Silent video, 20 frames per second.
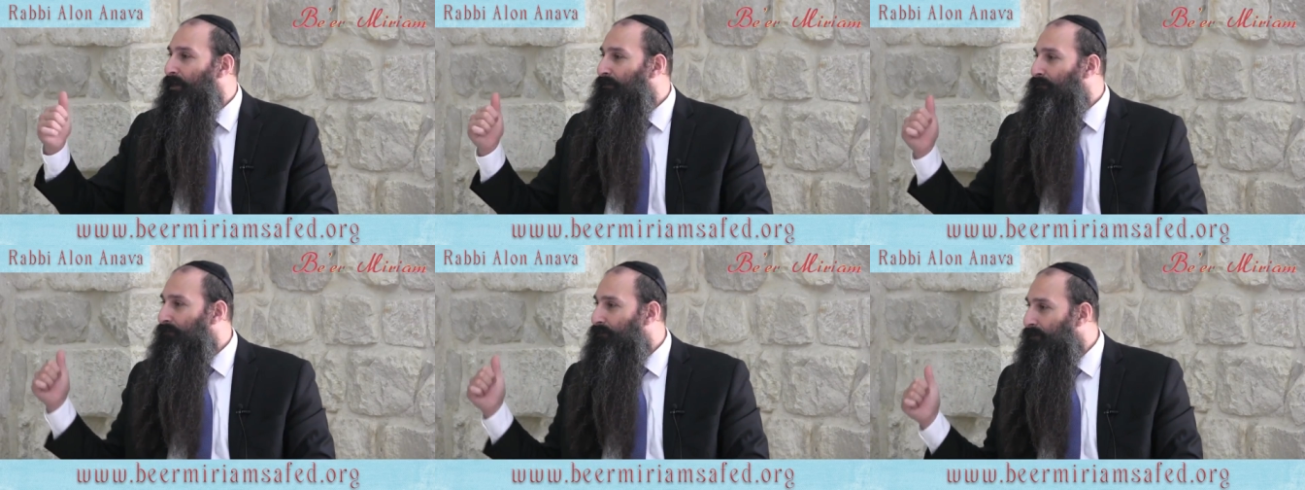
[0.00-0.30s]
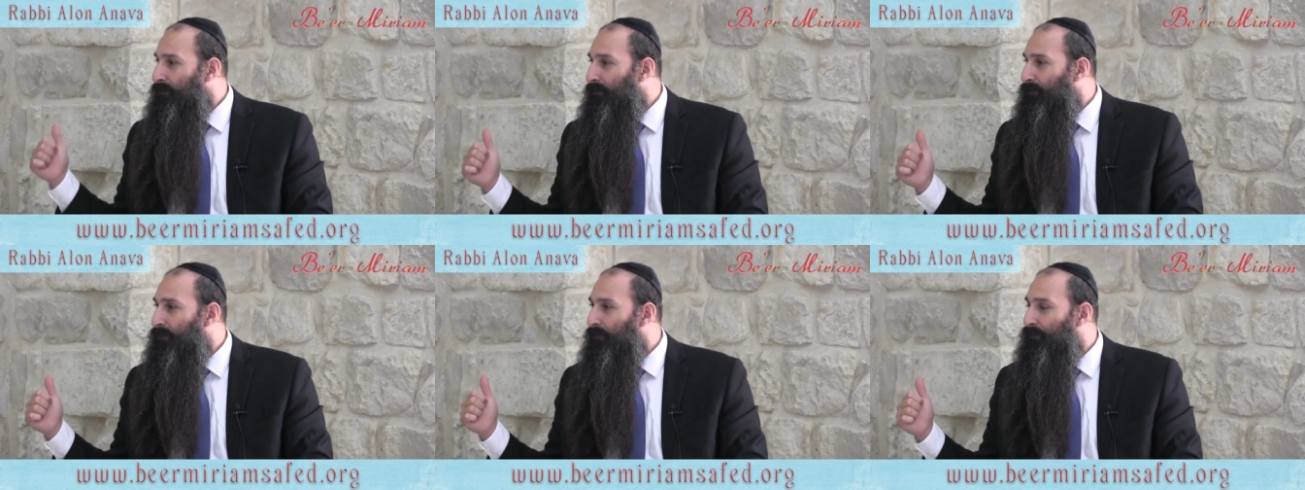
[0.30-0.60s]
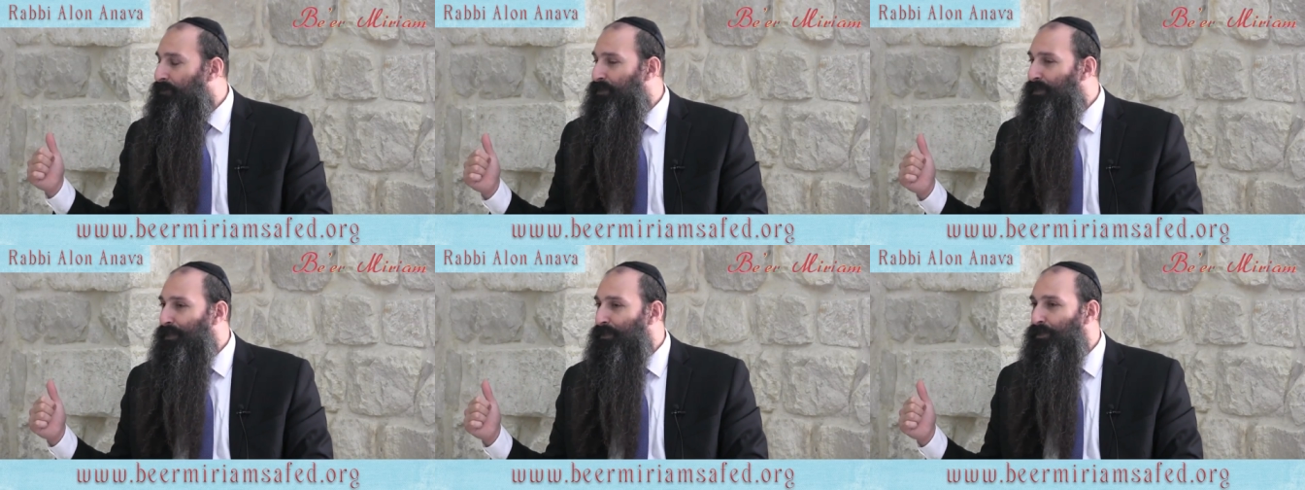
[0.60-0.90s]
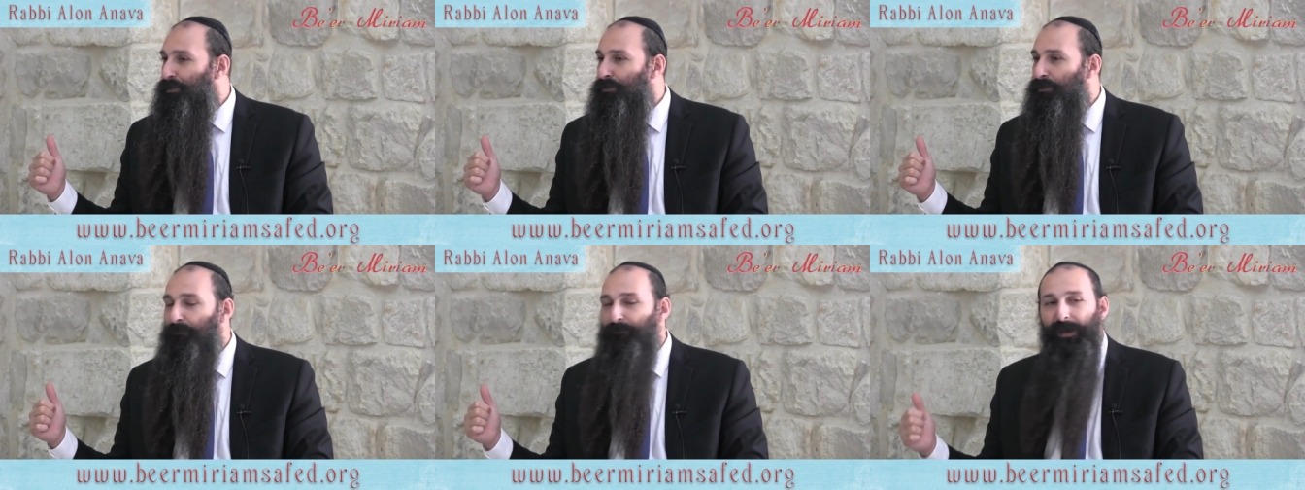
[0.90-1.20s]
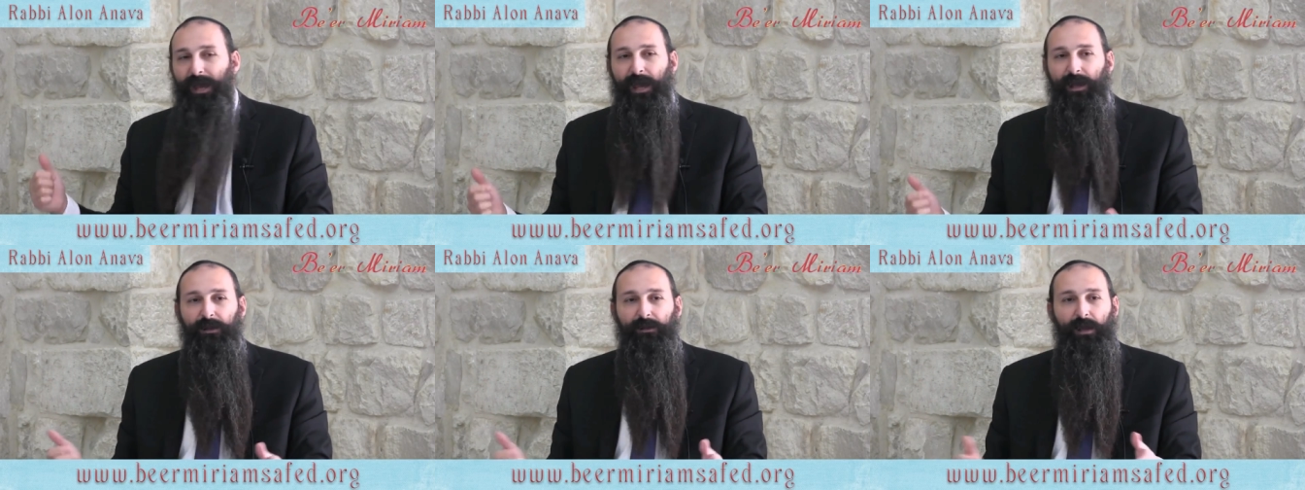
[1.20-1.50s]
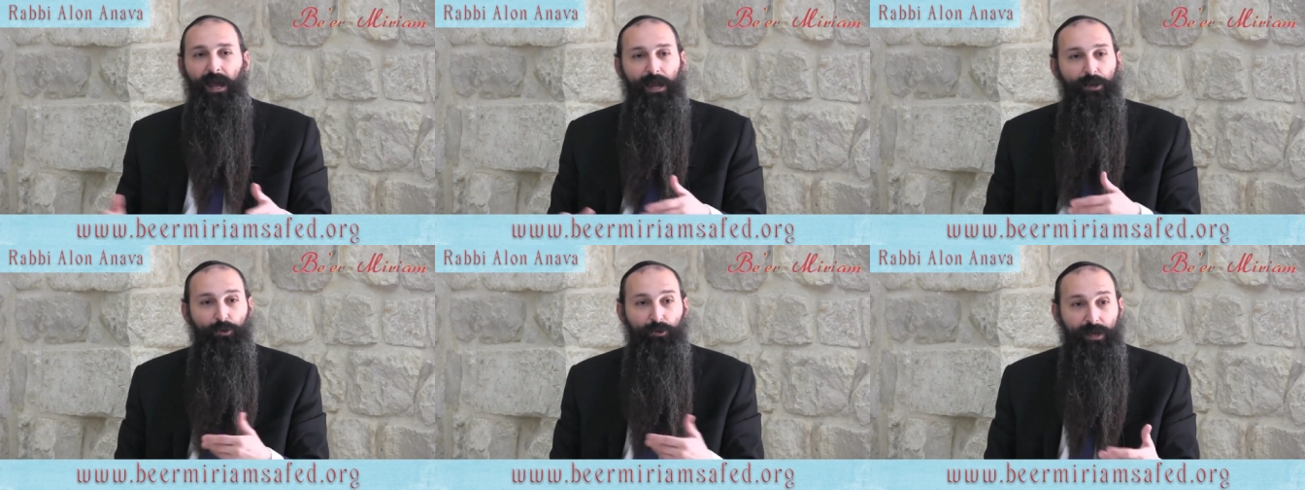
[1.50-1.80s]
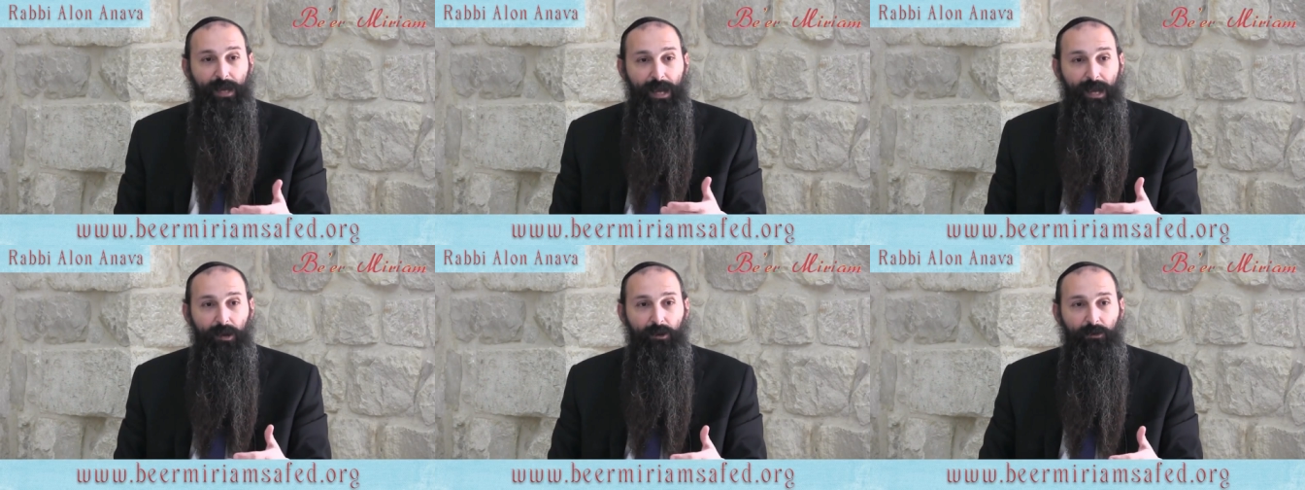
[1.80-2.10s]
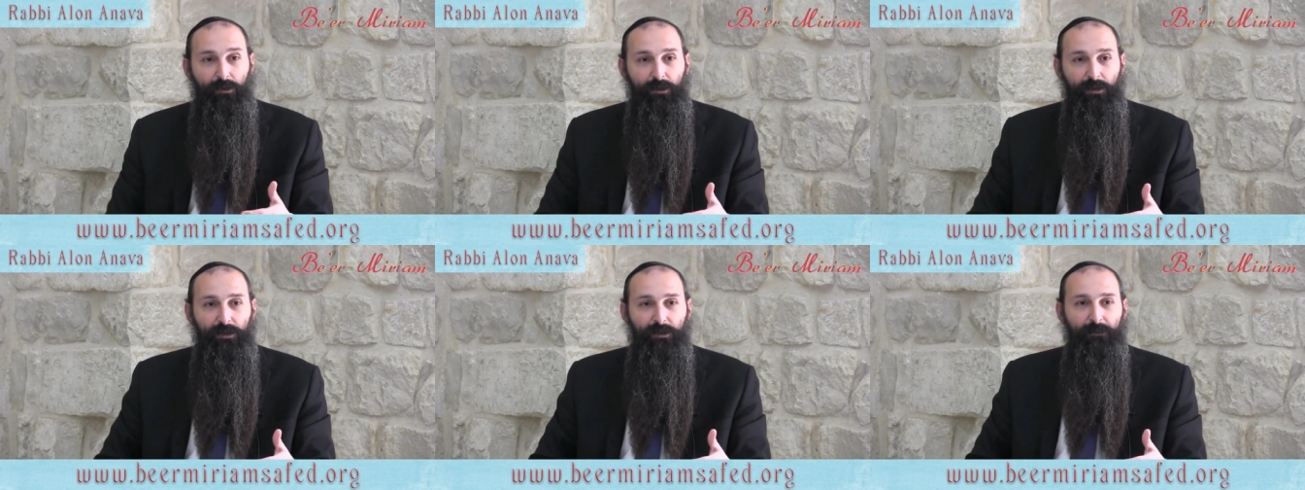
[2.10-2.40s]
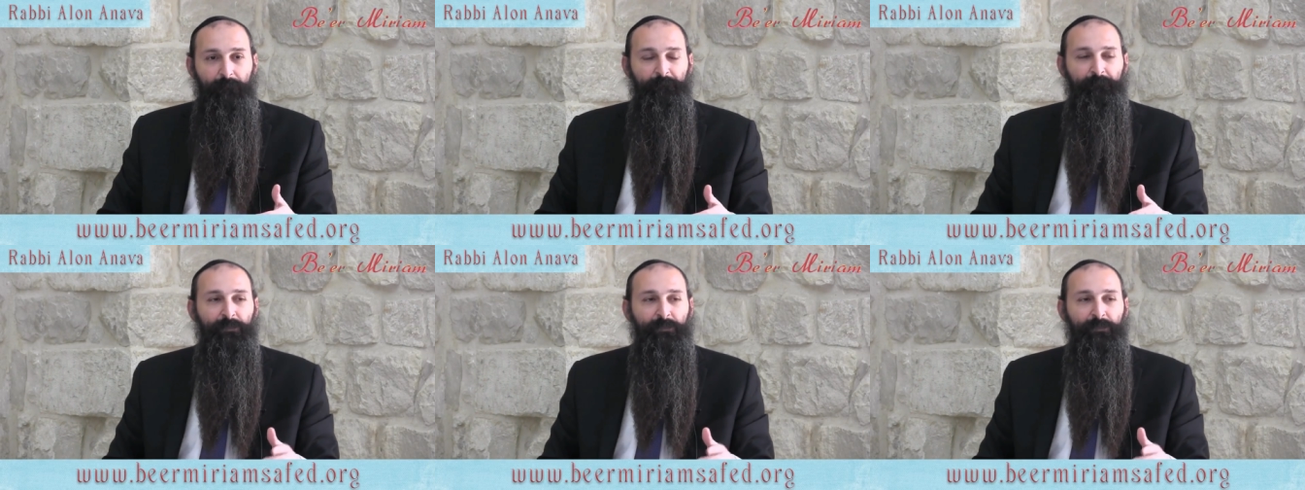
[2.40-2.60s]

uh, the seat in the back, I don't care.